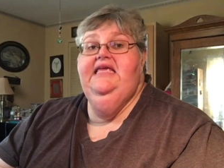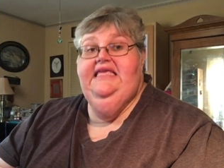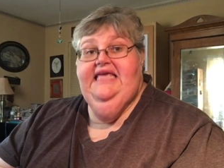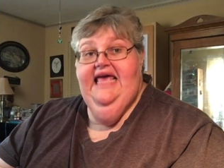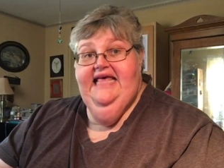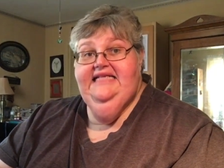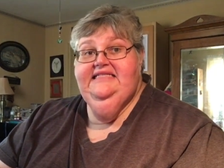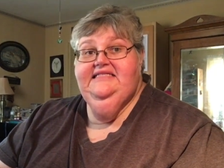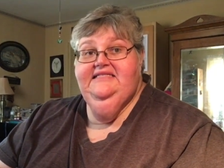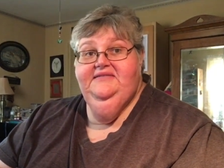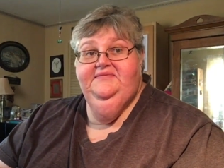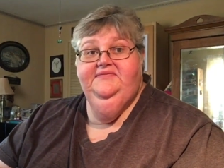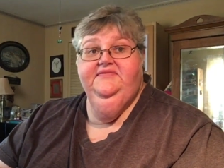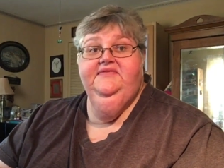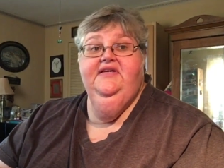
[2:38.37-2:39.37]
Yes.
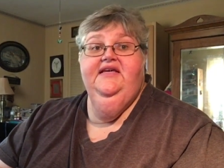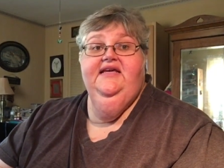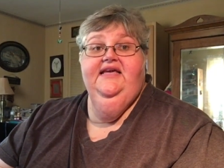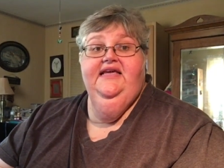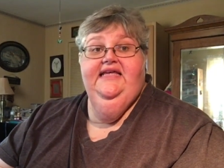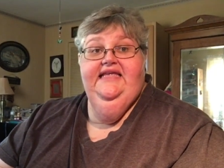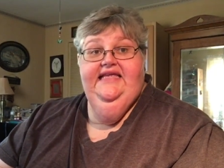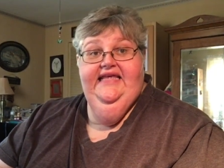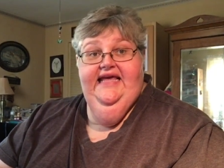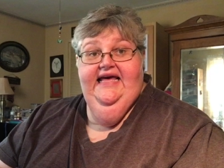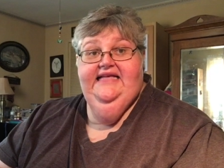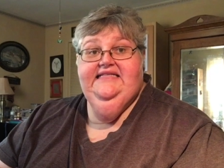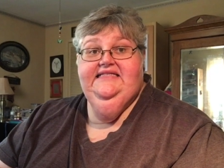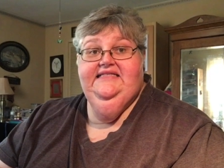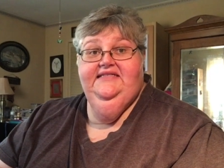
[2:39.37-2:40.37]

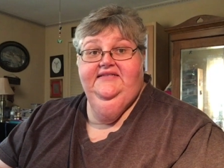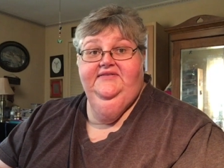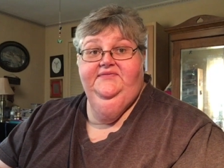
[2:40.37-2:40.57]
Yes.